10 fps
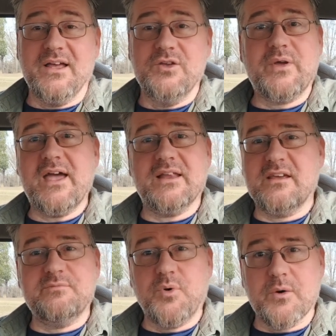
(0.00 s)
You can't
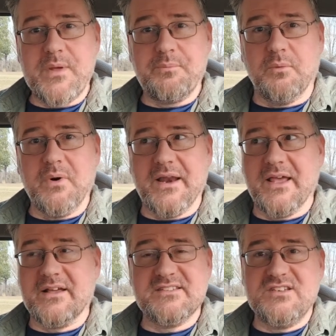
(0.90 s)
give poor people money
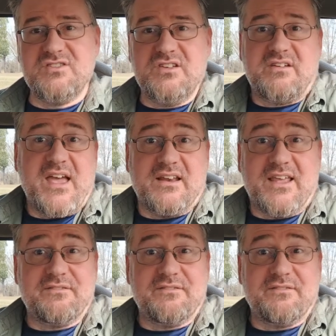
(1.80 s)
because you can't